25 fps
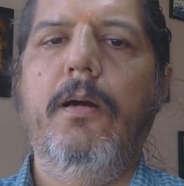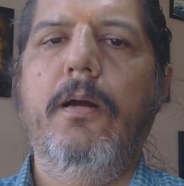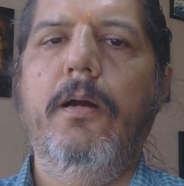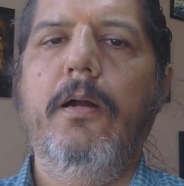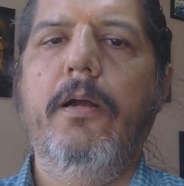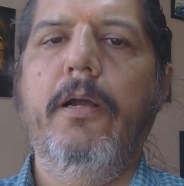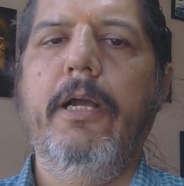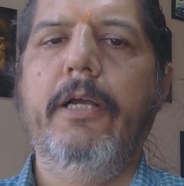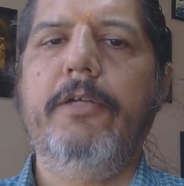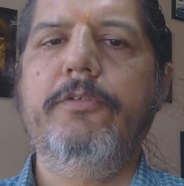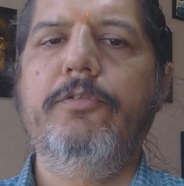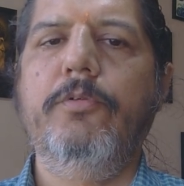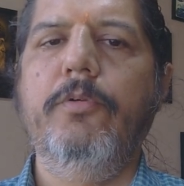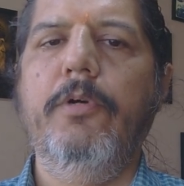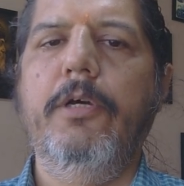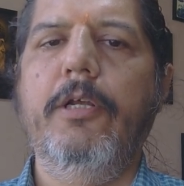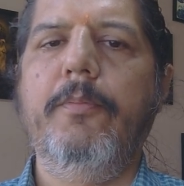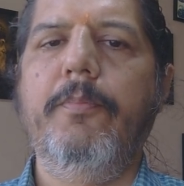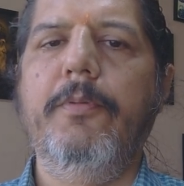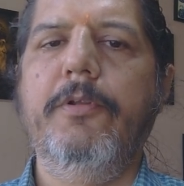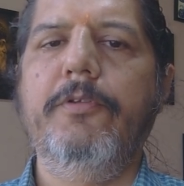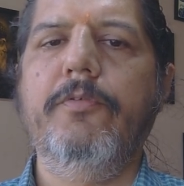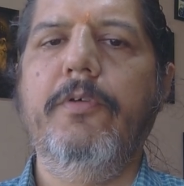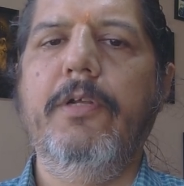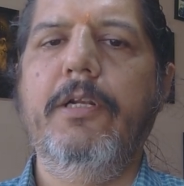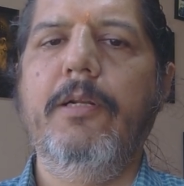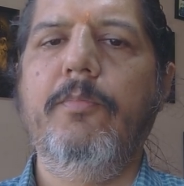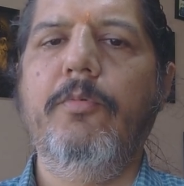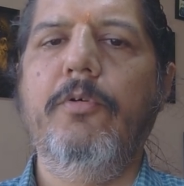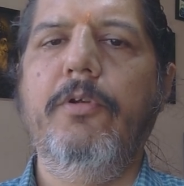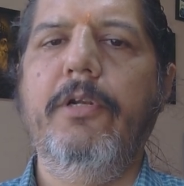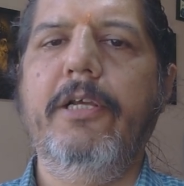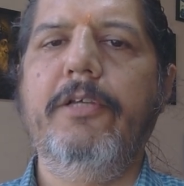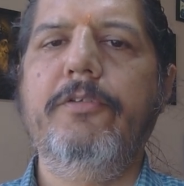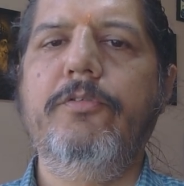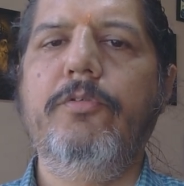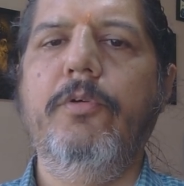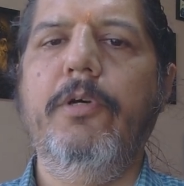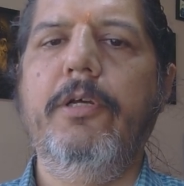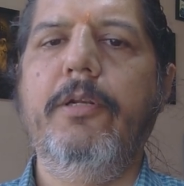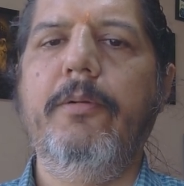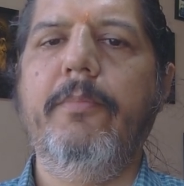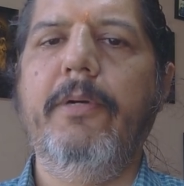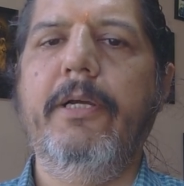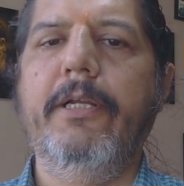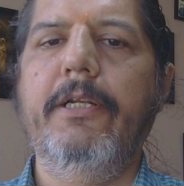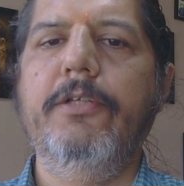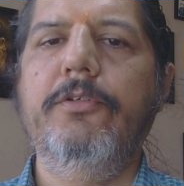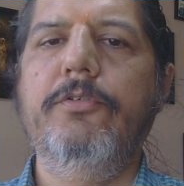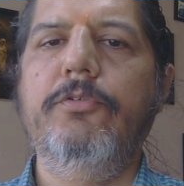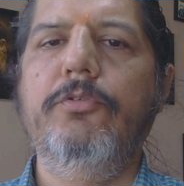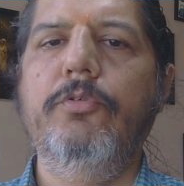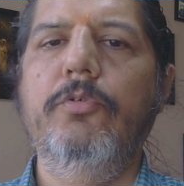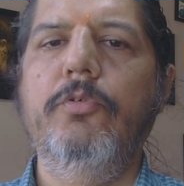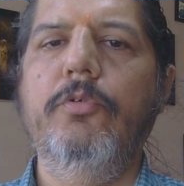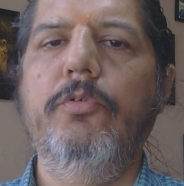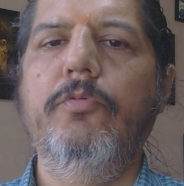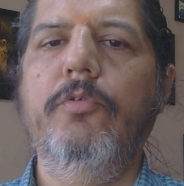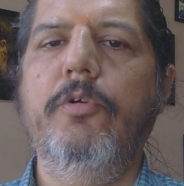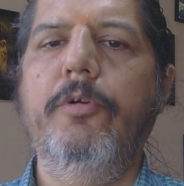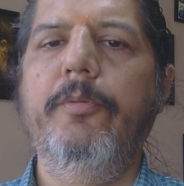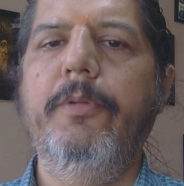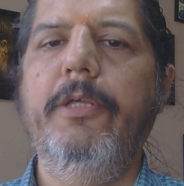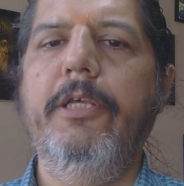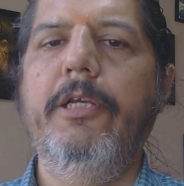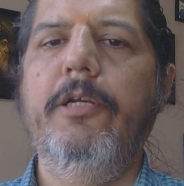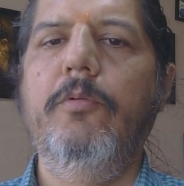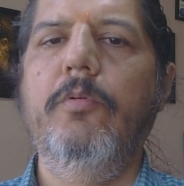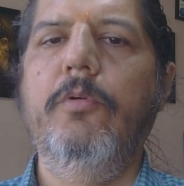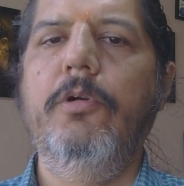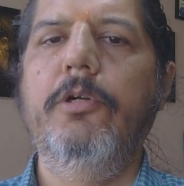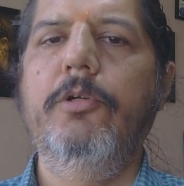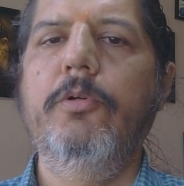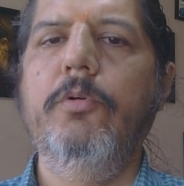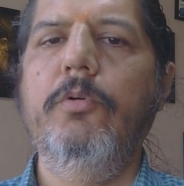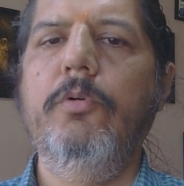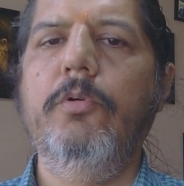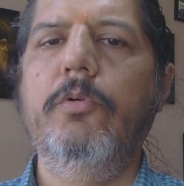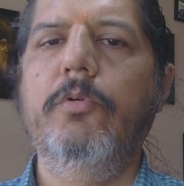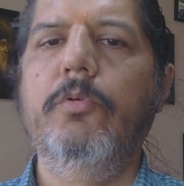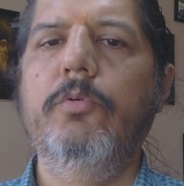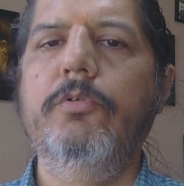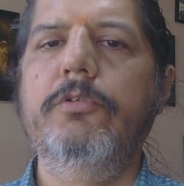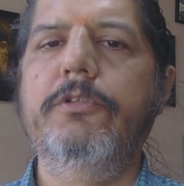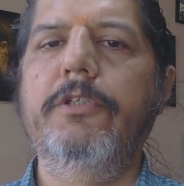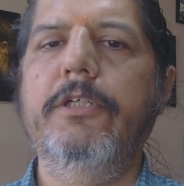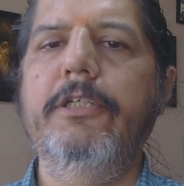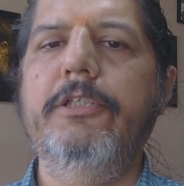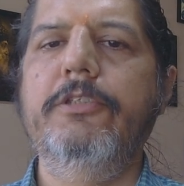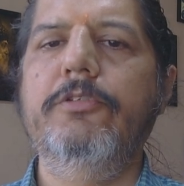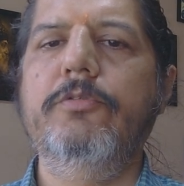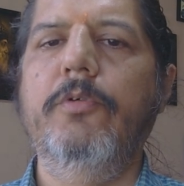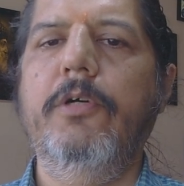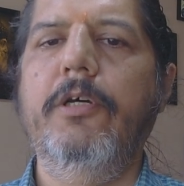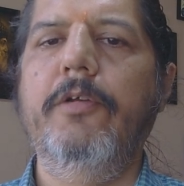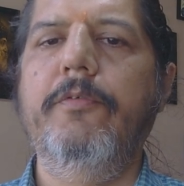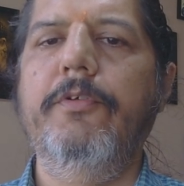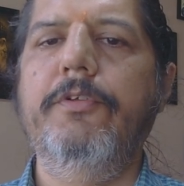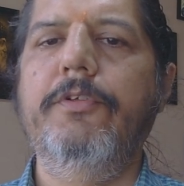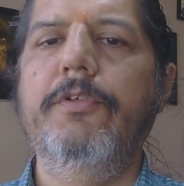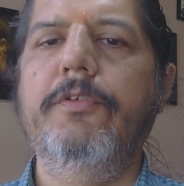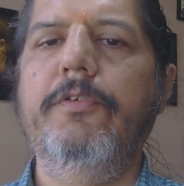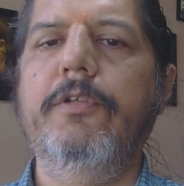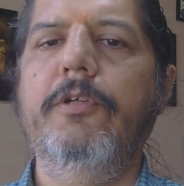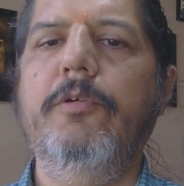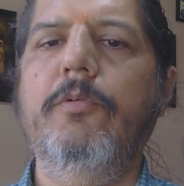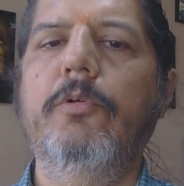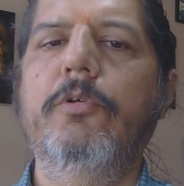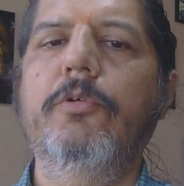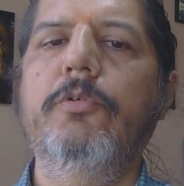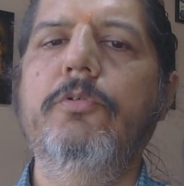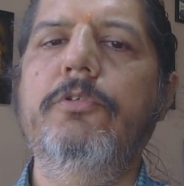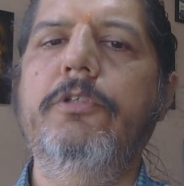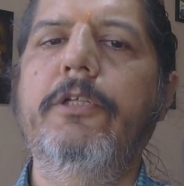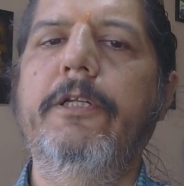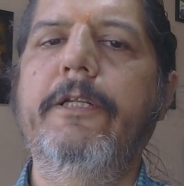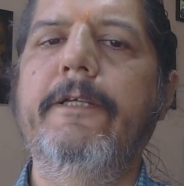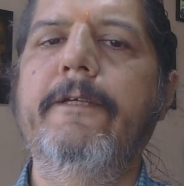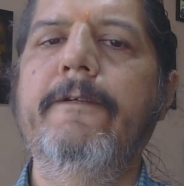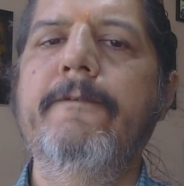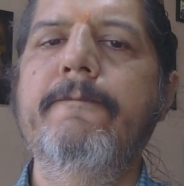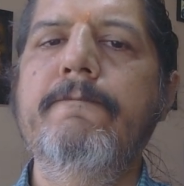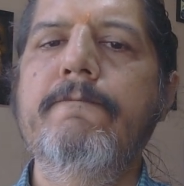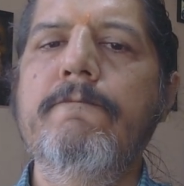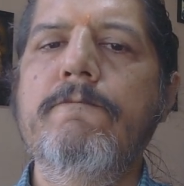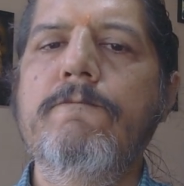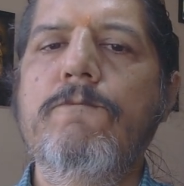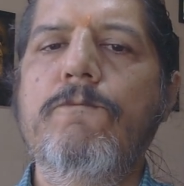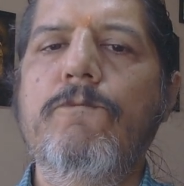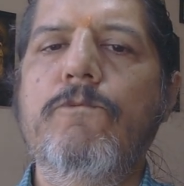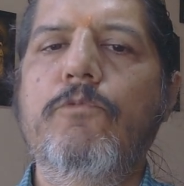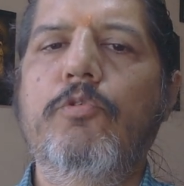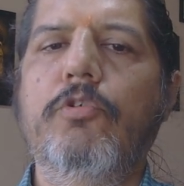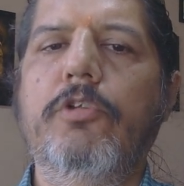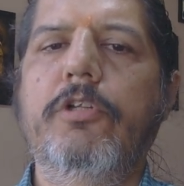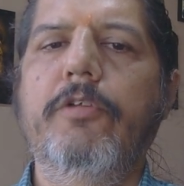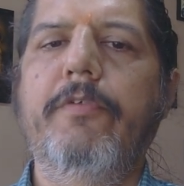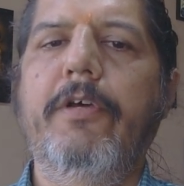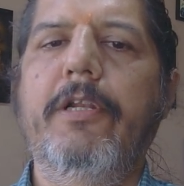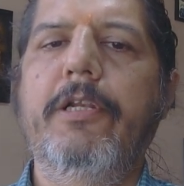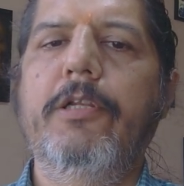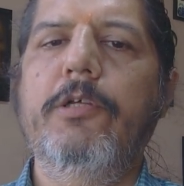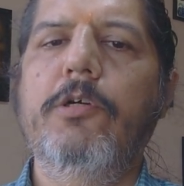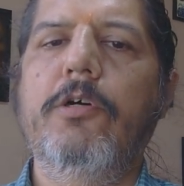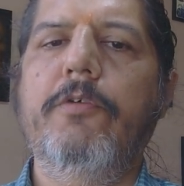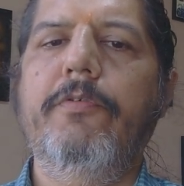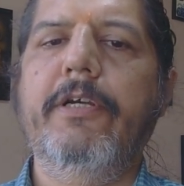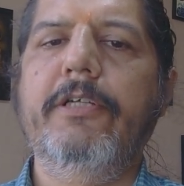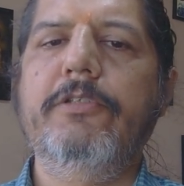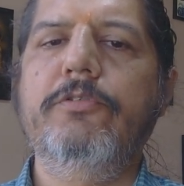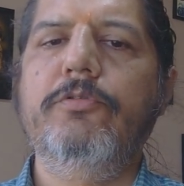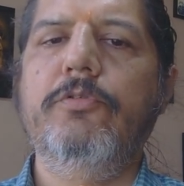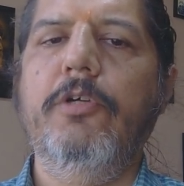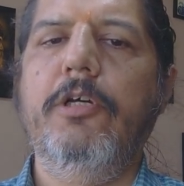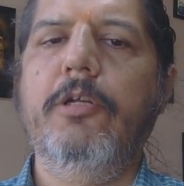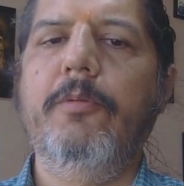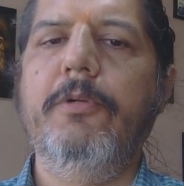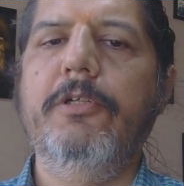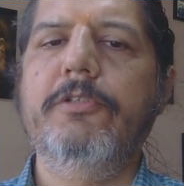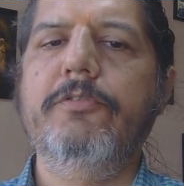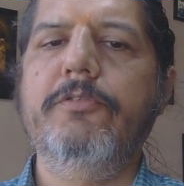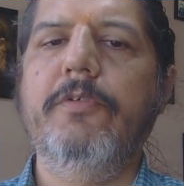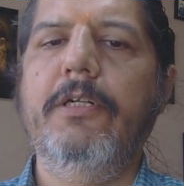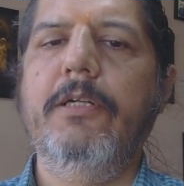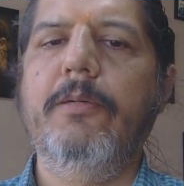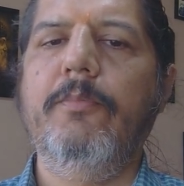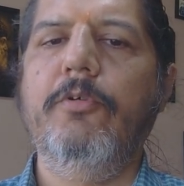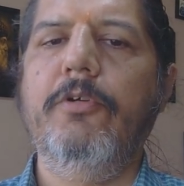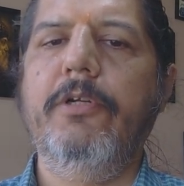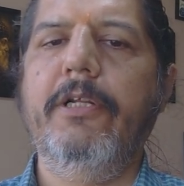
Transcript: X square plus 1 upon x square minus 2 would be equal to root 3 square, which is equal to 3. So the value of x square plus 1 upon